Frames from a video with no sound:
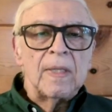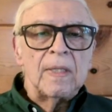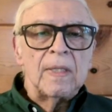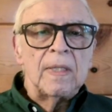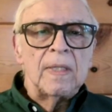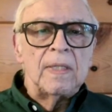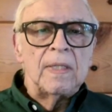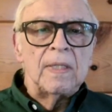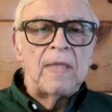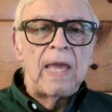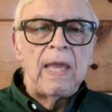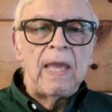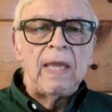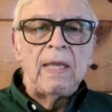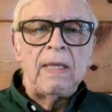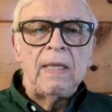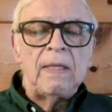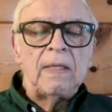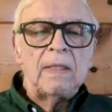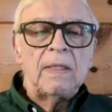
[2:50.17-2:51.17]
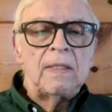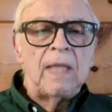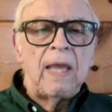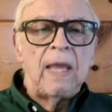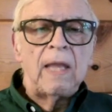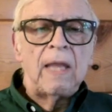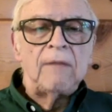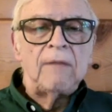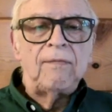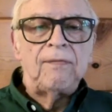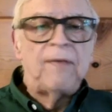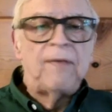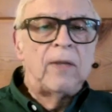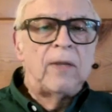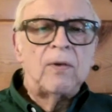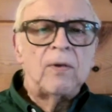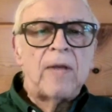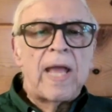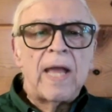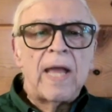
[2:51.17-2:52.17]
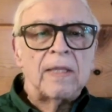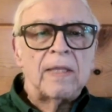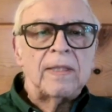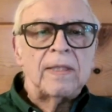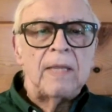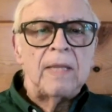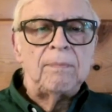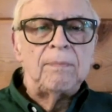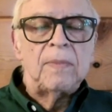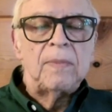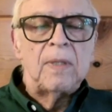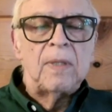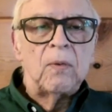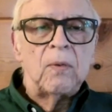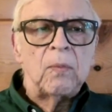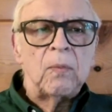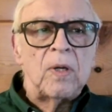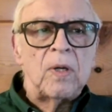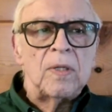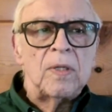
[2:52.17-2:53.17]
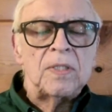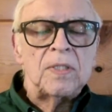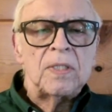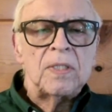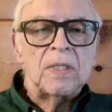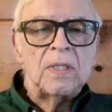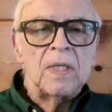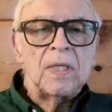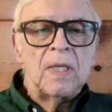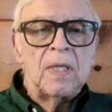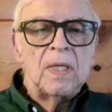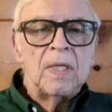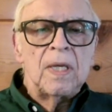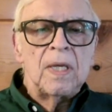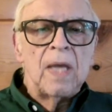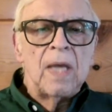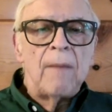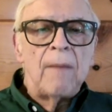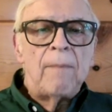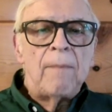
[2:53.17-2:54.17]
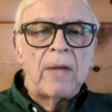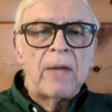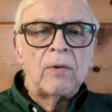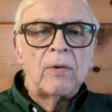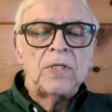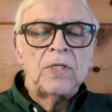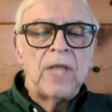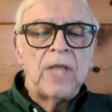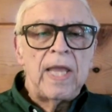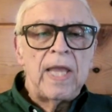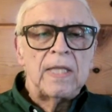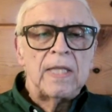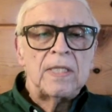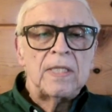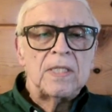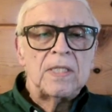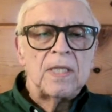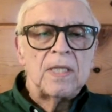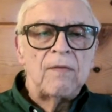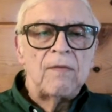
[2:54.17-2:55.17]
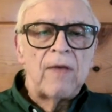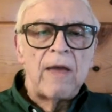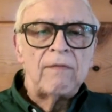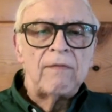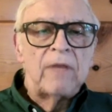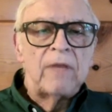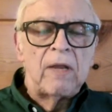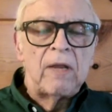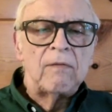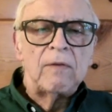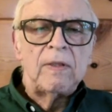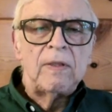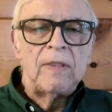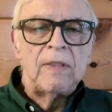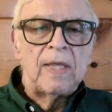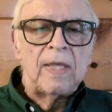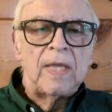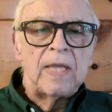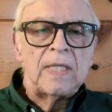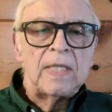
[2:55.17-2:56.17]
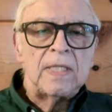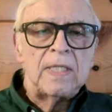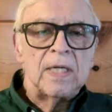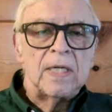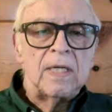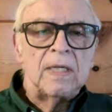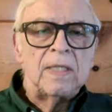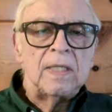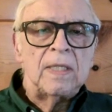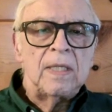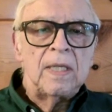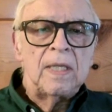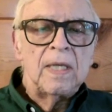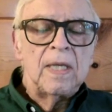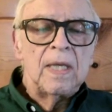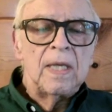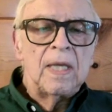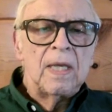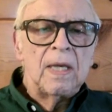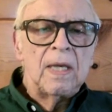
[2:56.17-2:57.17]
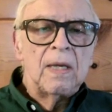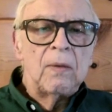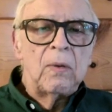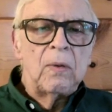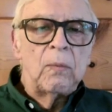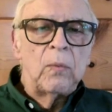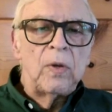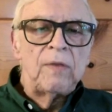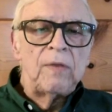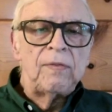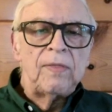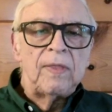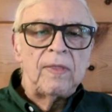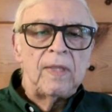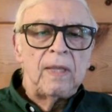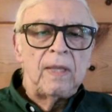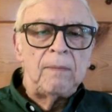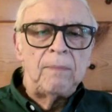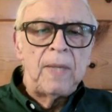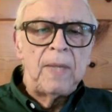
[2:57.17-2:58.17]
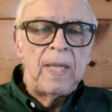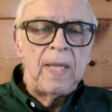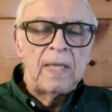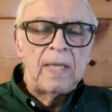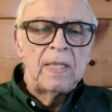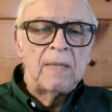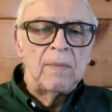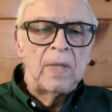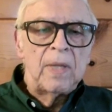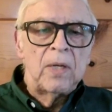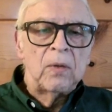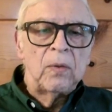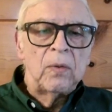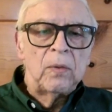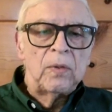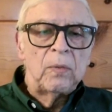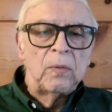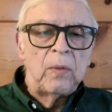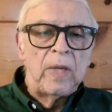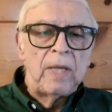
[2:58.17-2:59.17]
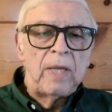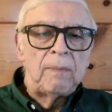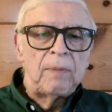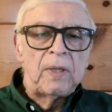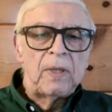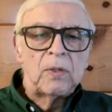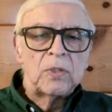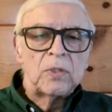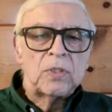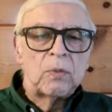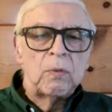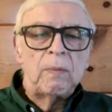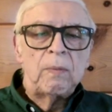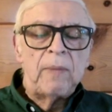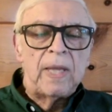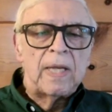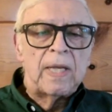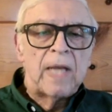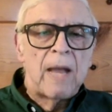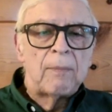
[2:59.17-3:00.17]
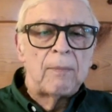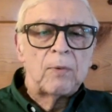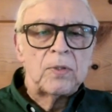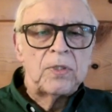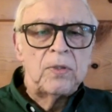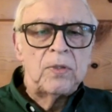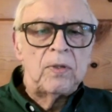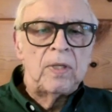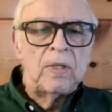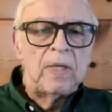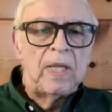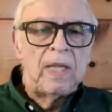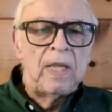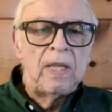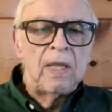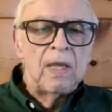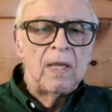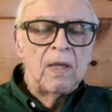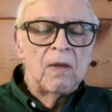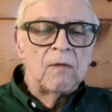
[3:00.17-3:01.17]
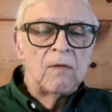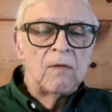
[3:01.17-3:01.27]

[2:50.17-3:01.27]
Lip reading: they had figured out that there was a better chance of having everything get done with it being in the middle of the week, because there would be an opportunity for